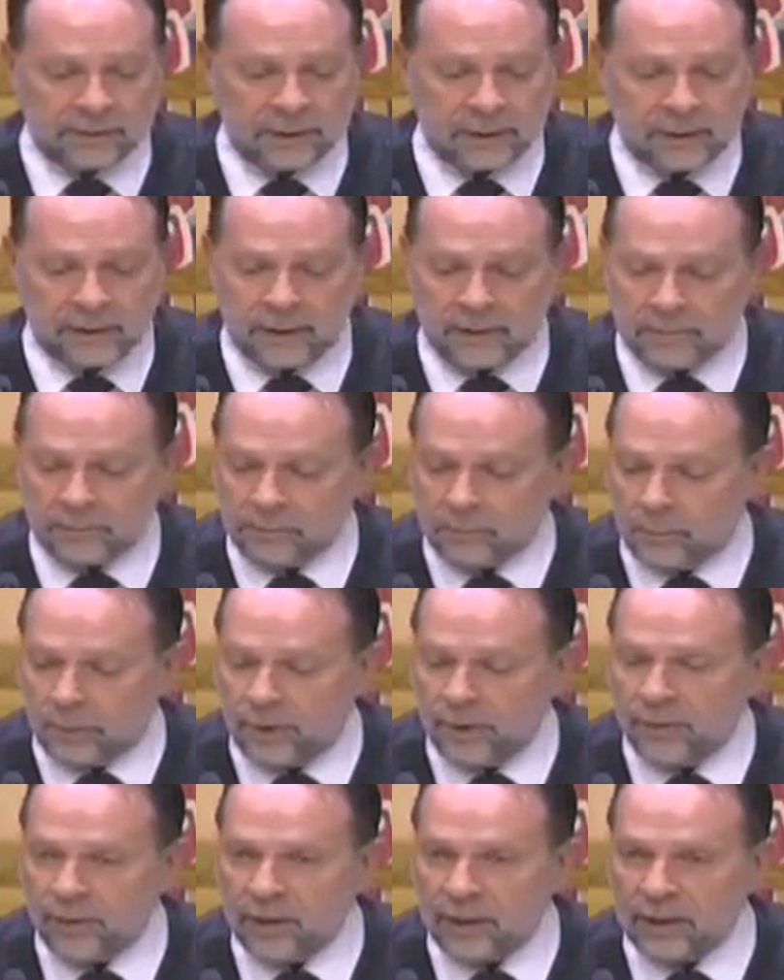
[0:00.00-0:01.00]

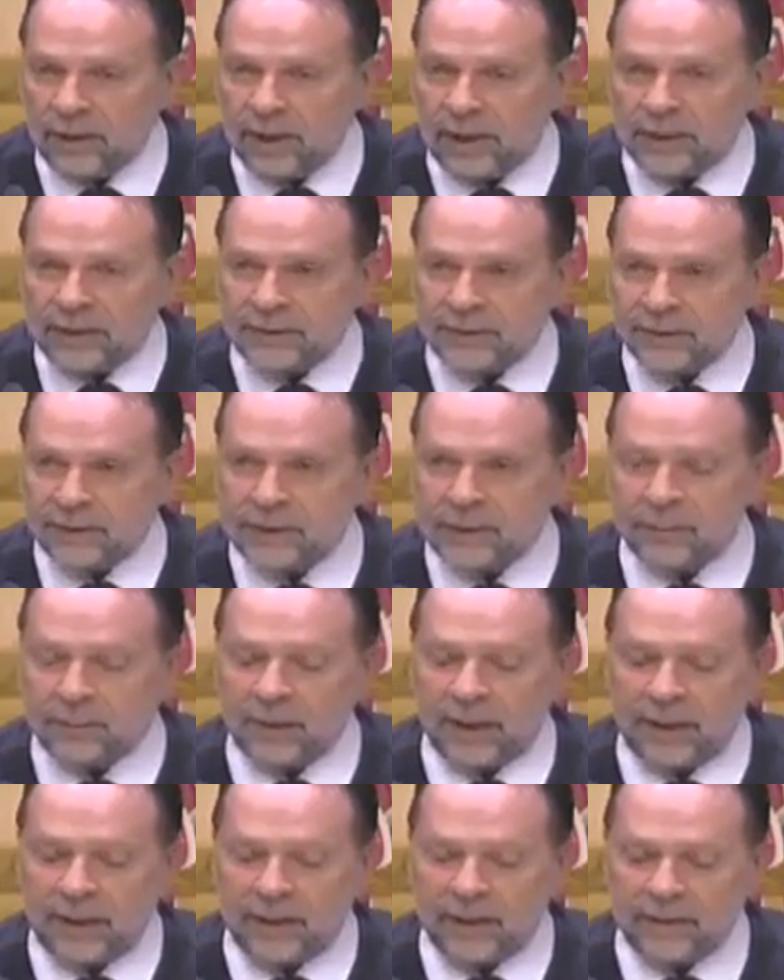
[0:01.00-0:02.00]
We really like to
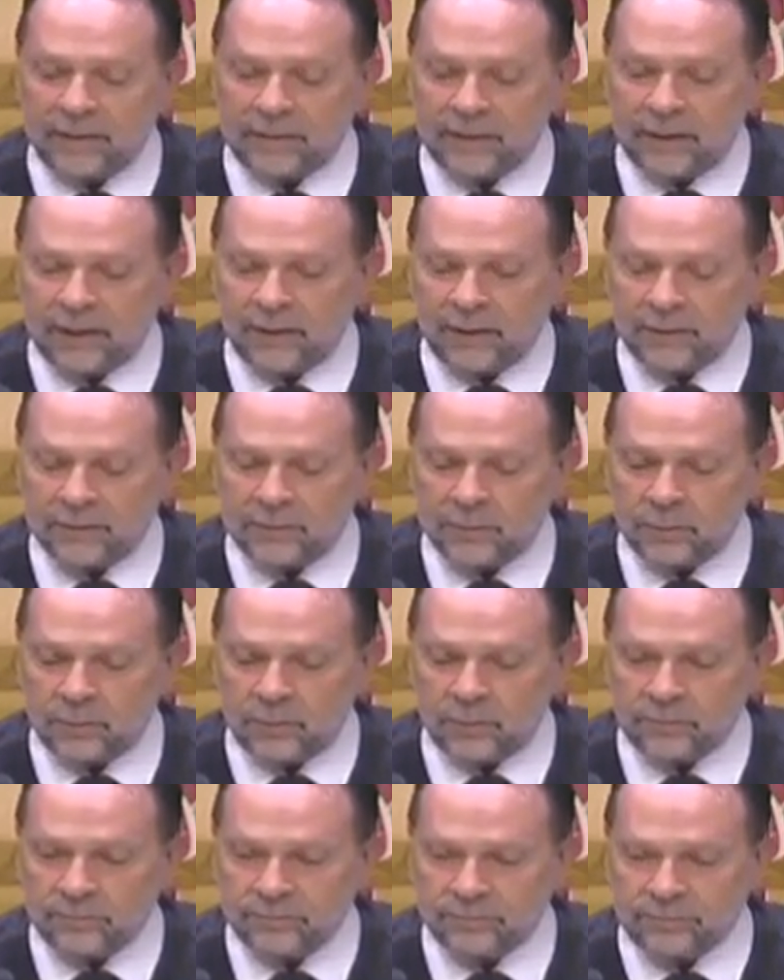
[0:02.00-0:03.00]
explain it,
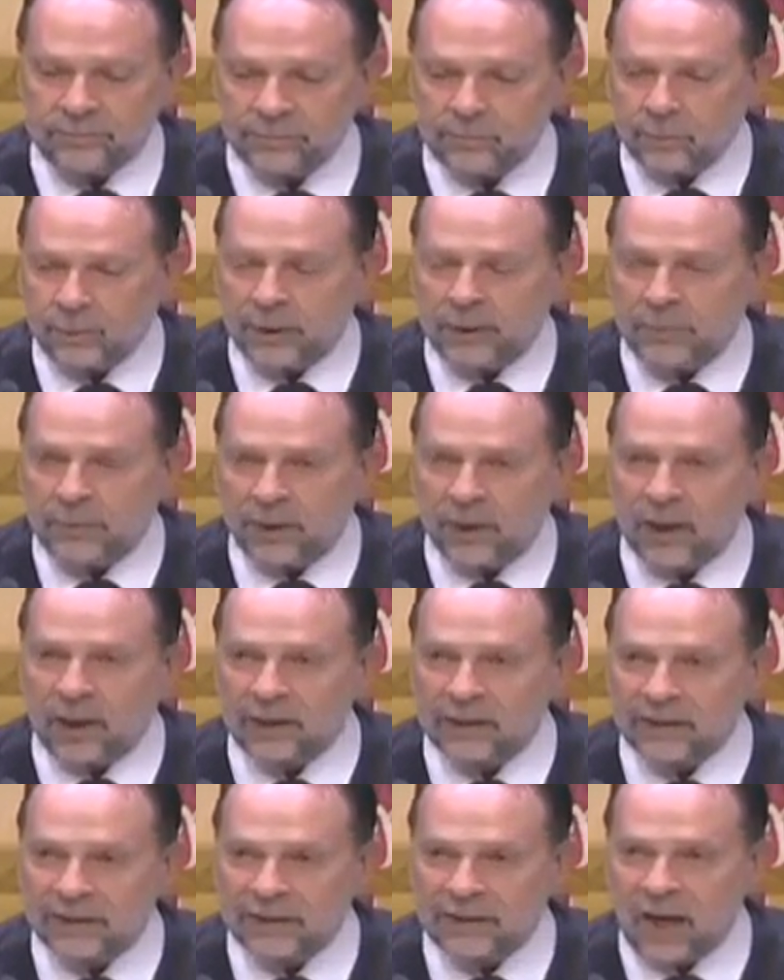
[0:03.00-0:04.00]
when you put
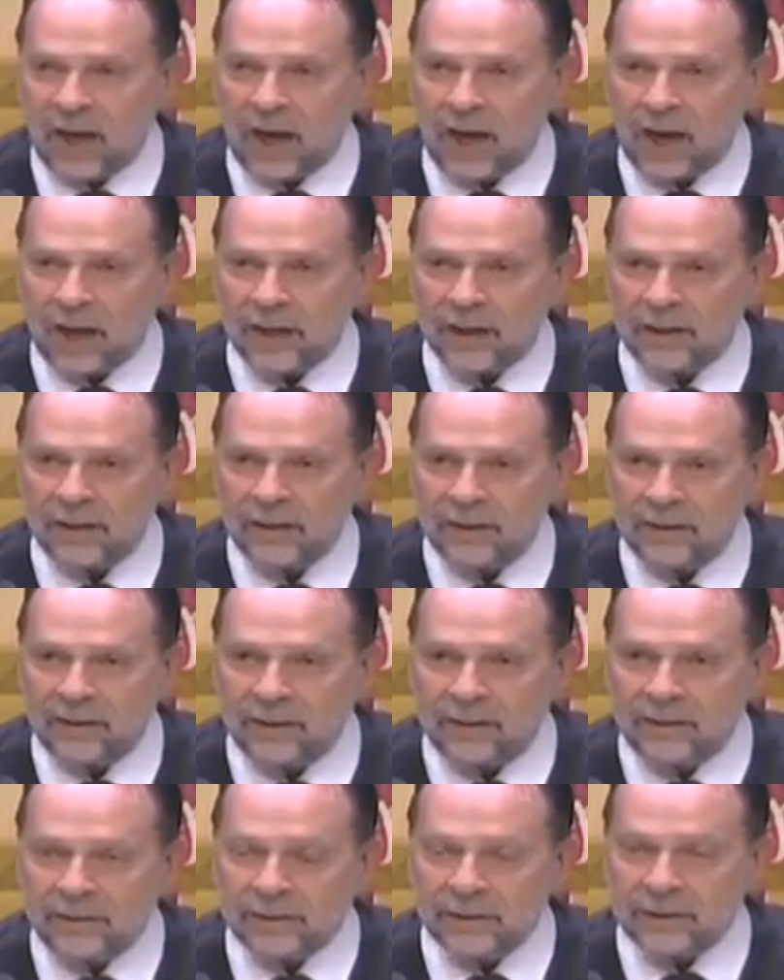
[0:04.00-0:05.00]
on a sock,
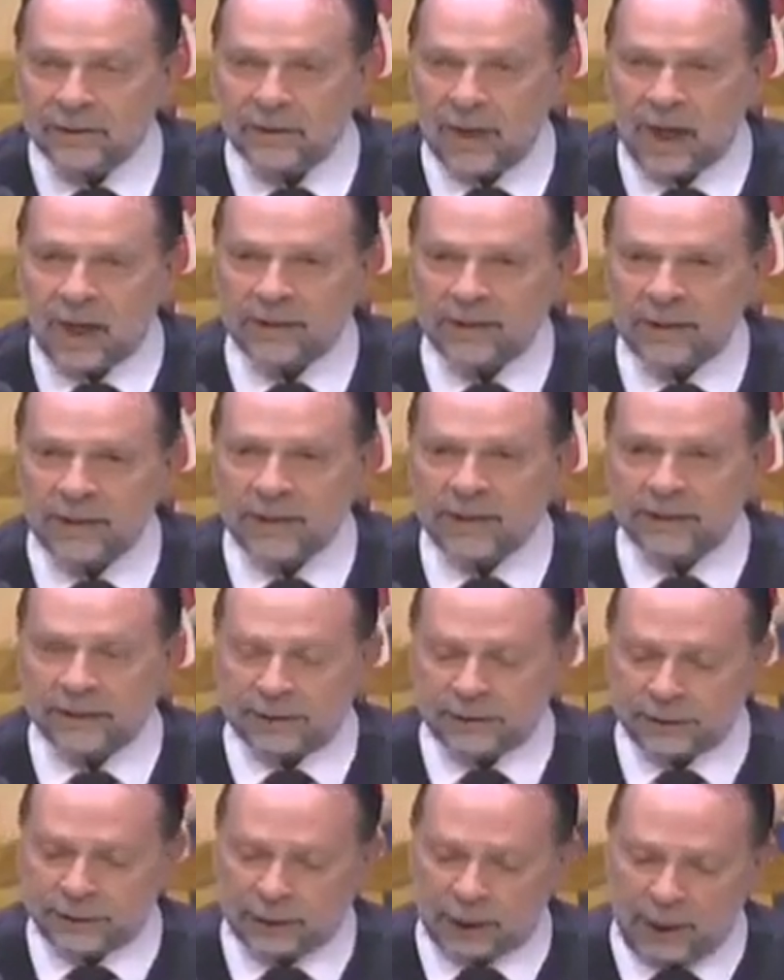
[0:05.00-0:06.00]
the sock
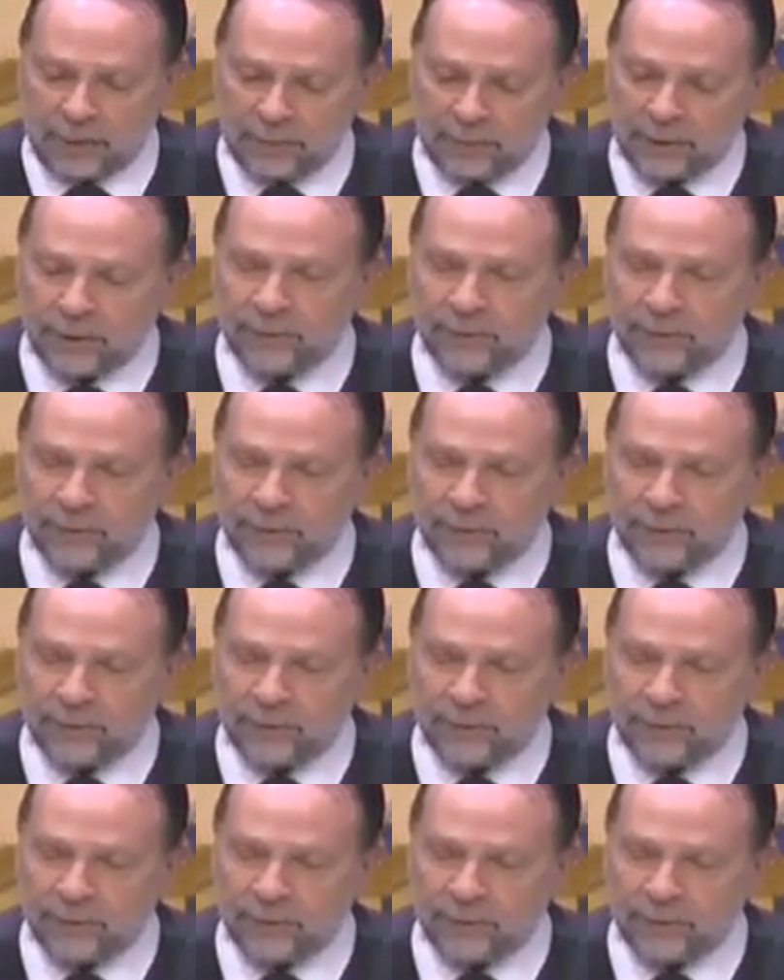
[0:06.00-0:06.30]
takes the shape